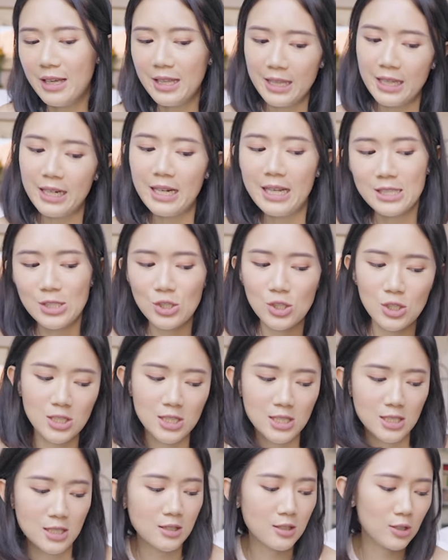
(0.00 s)
And then let's
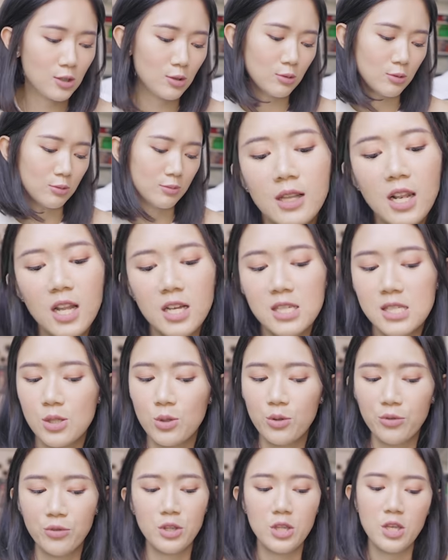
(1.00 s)
just, you know, lust
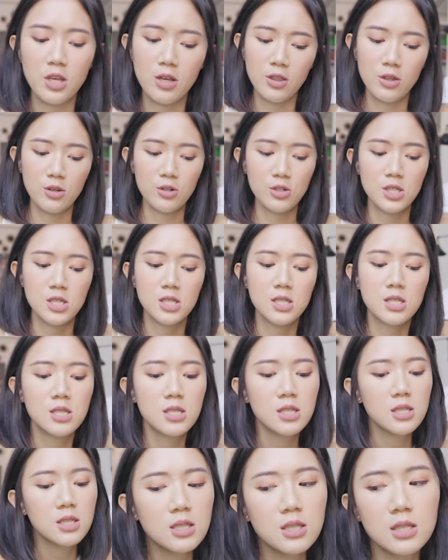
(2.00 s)
over the others
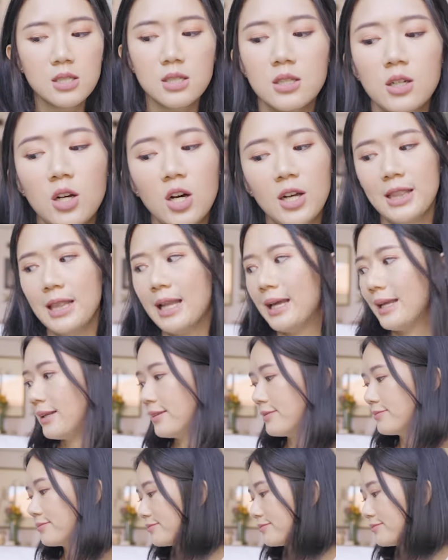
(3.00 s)
online.